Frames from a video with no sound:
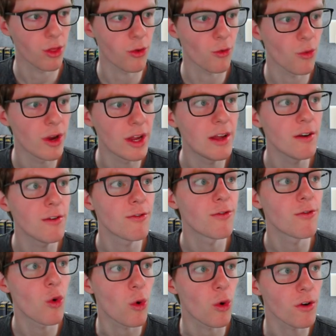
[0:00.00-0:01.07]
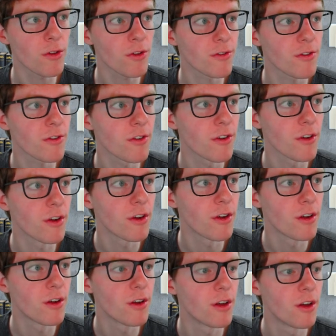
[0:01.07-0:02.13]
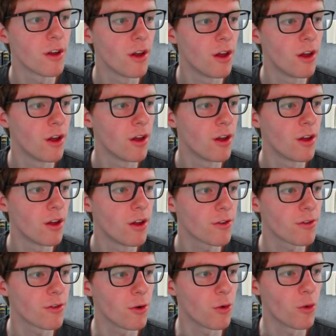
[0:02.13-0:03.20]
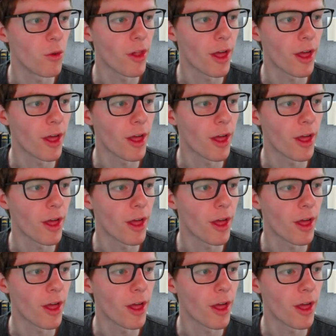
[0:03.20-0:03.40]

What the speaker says: 3/4, so